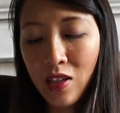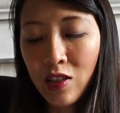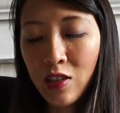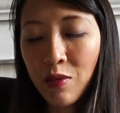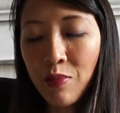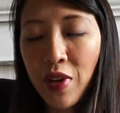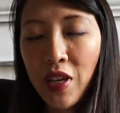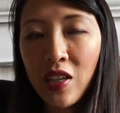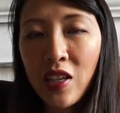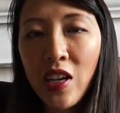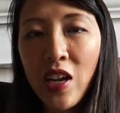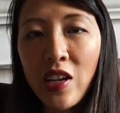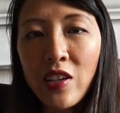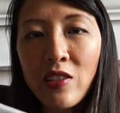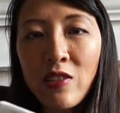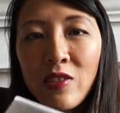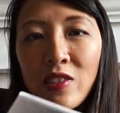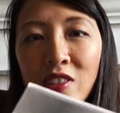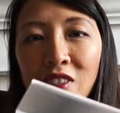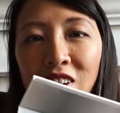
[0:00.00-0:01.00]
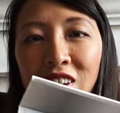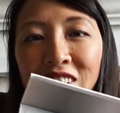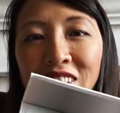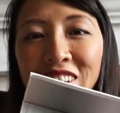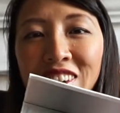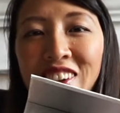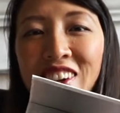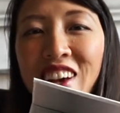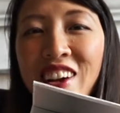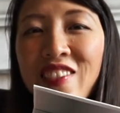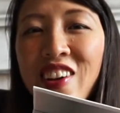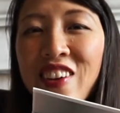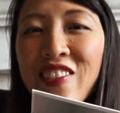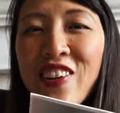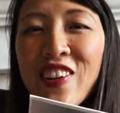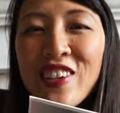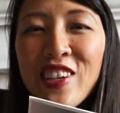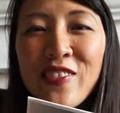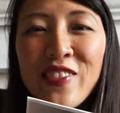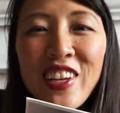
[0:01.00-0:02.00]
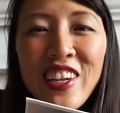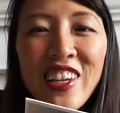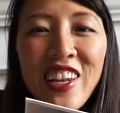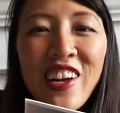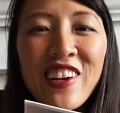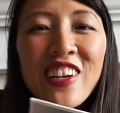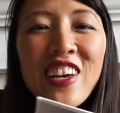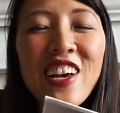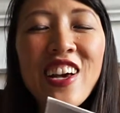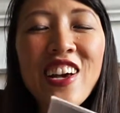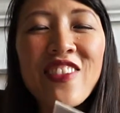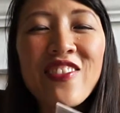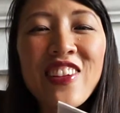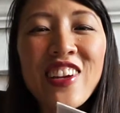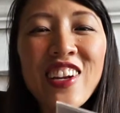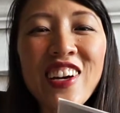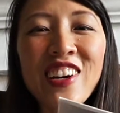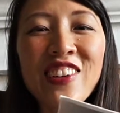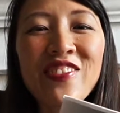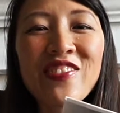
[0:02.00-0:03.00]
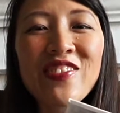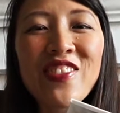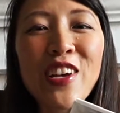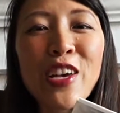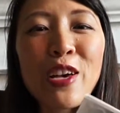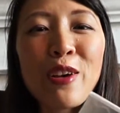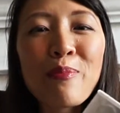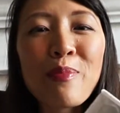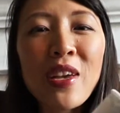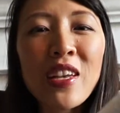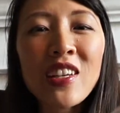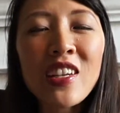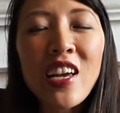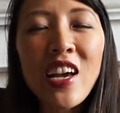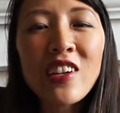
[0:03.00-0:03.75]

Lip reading: So mainly I used, I have a hard time getting that, but mainly